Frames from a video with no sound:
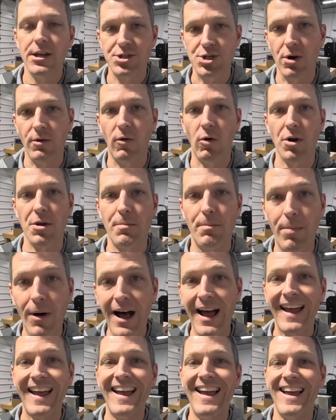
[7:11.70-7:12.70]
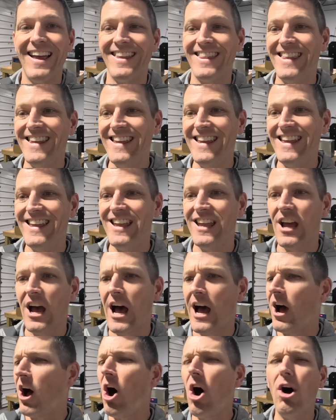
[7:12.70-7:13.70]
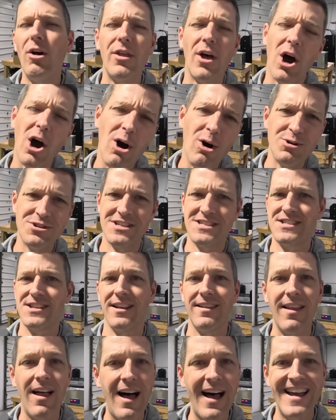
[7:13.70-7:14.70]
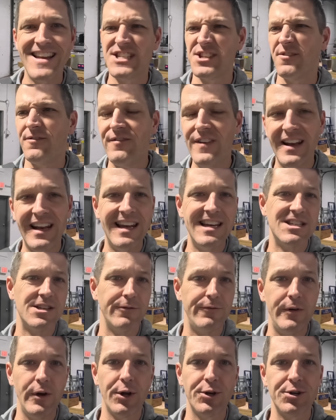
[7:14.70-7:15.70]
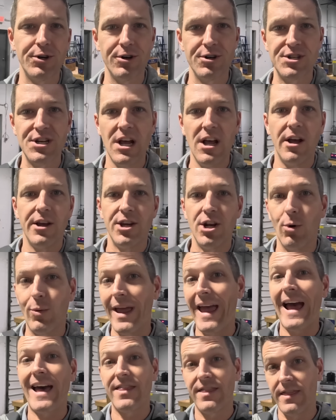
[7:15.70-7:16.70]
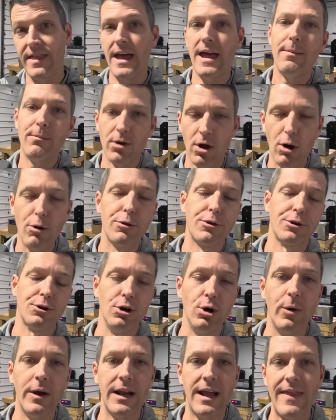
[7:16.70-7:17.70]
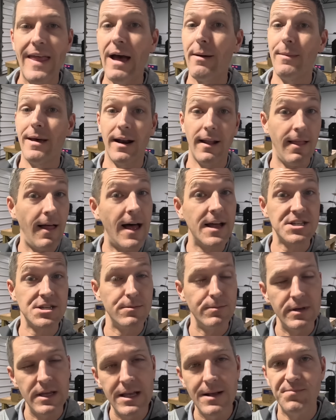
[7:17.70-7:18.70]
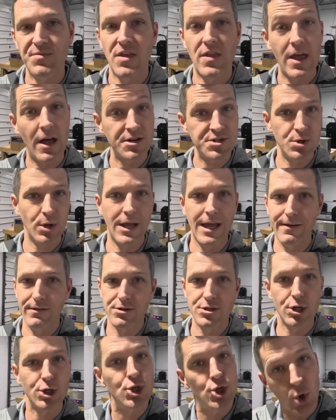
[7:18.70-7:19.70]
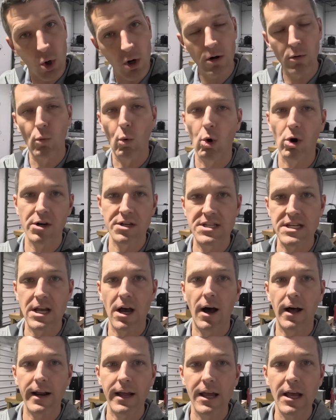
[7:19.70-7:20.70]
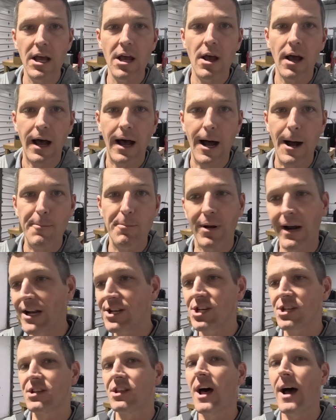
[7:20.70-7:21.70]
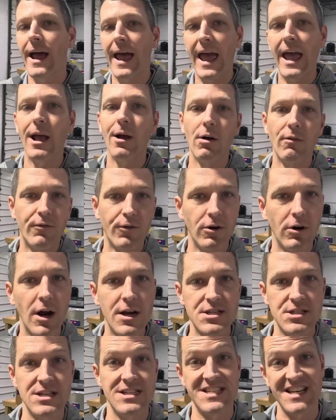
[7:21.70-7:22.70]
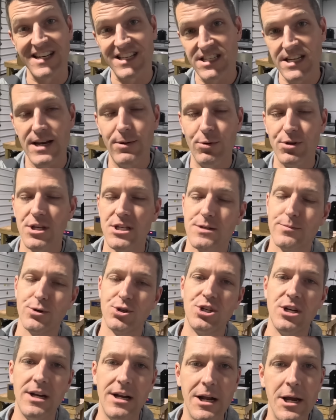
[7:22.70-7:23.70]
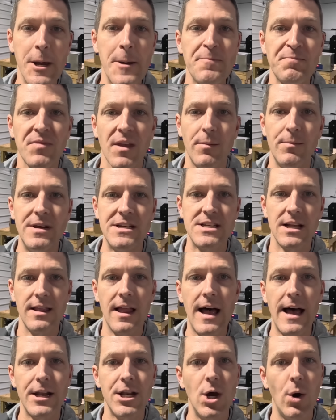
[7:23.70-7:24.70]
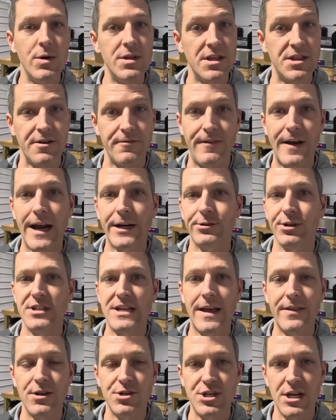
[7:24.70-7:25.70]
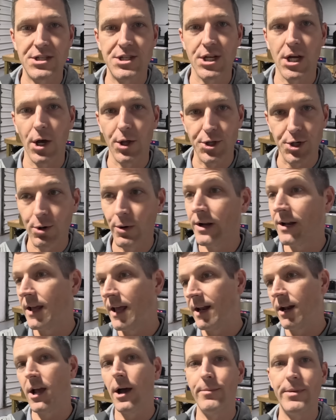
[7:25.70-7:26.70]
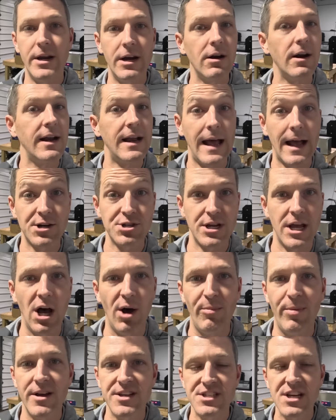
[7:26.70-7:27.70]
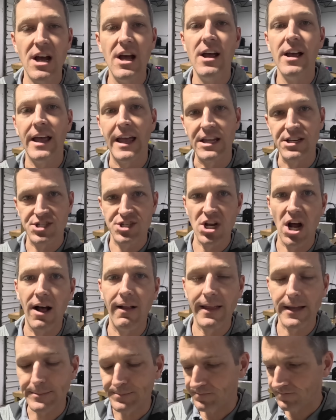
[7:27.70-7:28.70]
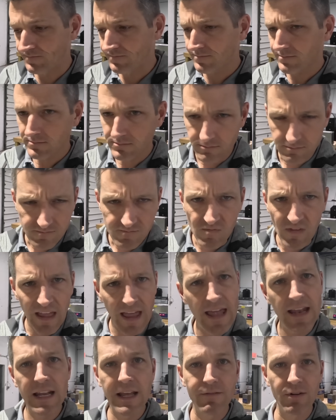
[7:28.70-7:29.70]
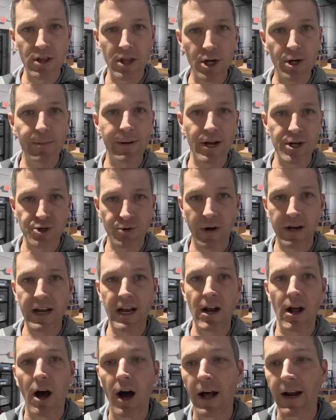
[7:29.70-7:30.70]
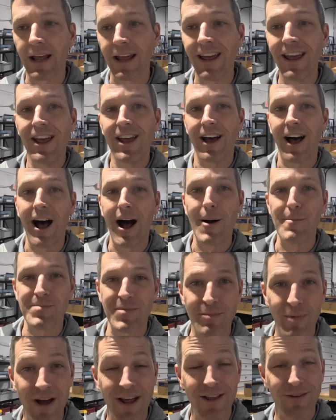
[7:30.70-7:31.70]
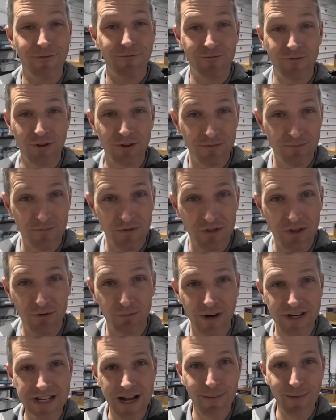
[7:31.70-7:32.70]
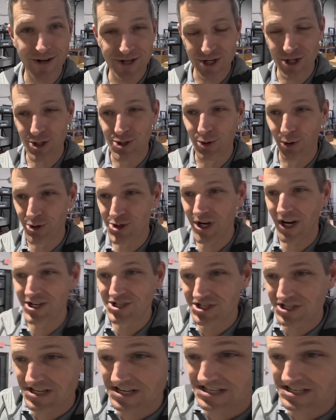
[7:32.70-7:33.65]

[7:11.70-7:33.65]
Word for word: so forth. But the uh, all the hoses, the lines, the fittings, the filters, you know, we had them go through it, and that meant a lot to me. And they also gave us a short warranty on it. Um, but I just thought, hey, for us to succeed with this machine it means a lot knowing that the factory's had the chance to go through it and come here and actually help us install it and give a little bit of training on it. Um, but the reason I mentioned the tool changes